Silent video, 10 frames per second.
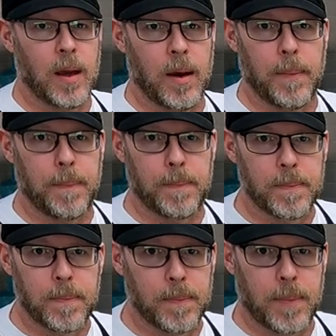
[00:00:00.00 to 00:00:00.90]
A
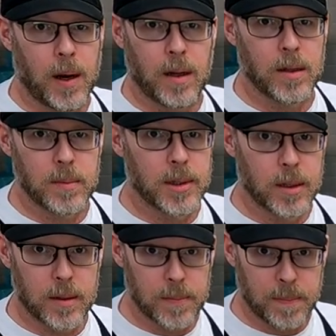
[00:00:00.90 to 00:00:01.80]

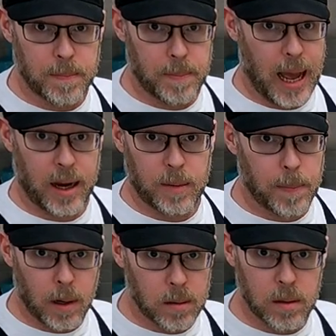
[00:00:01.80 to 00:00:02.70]
polymer
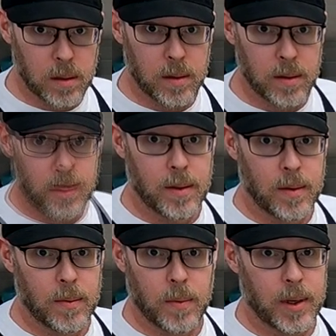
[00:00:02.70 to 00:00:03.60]
backbone?
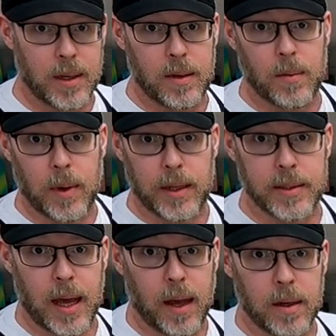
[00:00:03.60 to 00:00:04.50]
What is
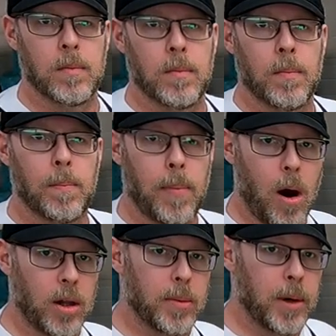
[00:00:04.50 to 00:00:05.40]
that?
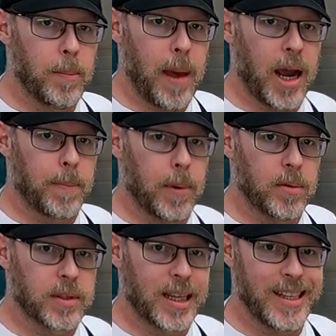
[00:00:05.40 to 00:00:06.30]
Polymer
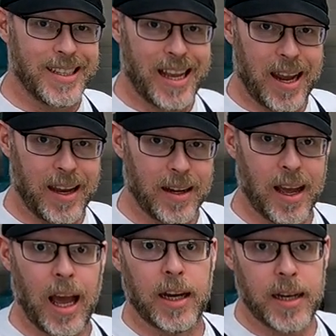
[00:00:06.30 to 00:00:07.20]
backbones contain
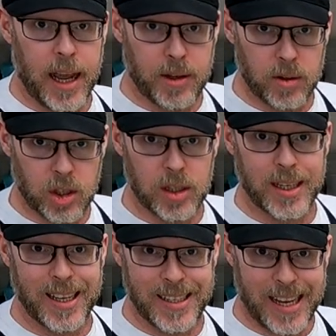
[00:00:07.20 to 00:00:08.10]
a
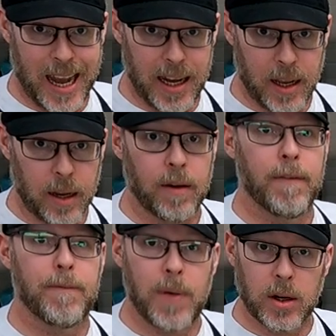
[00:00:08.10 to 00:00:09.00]
nitrogen-containing
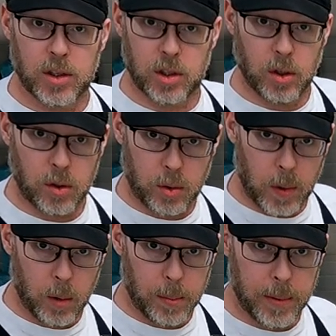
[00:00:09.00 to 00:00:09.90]
functional
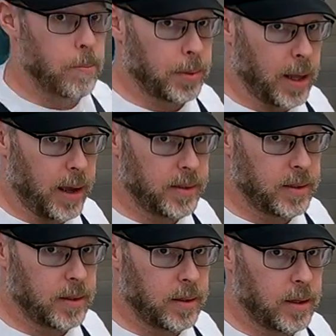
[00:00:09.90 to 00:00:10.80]
group
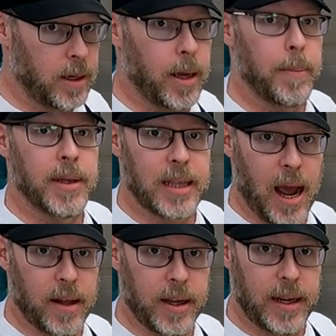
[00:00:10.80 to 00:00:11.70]
plus a
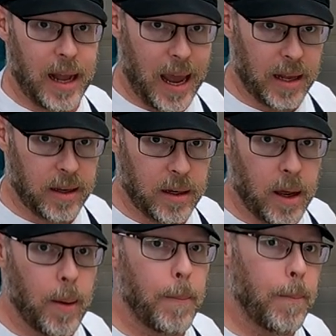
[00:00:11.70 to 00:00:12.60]
metallite anion
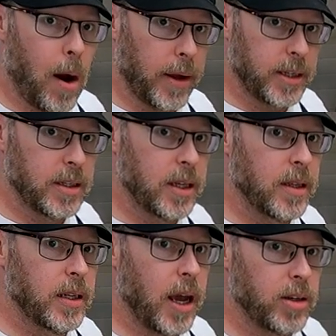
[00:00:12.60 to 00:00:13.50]
bonded to
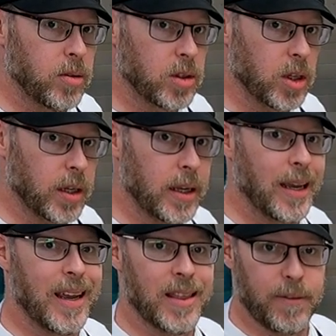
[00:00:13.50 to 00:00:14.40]
the nitrogen
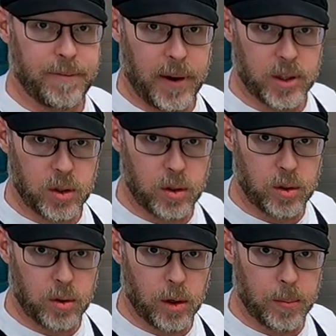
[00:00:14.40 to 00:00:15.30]
in the functional
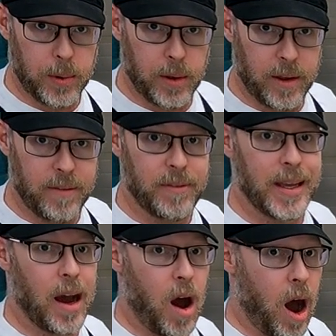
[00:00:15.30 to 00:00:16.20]
group
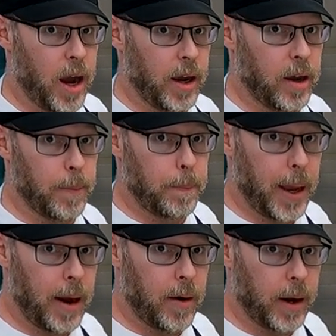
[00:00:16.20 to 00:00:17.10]
via ion
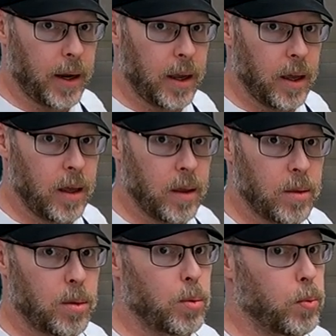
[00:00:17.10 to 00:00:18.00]
pairing
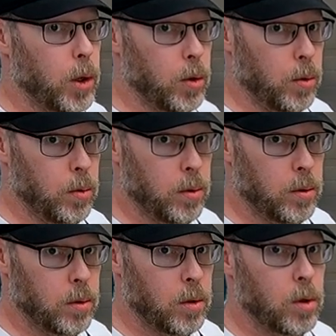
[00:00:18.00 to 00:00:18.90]
through
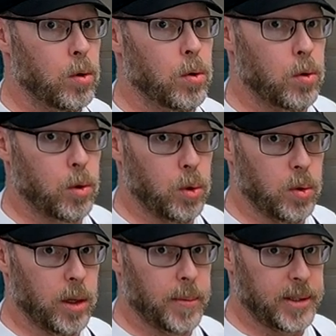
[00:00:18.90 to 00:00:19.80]

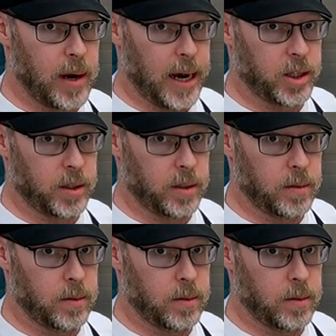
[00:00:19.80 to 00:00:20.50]
Coulomb attraction.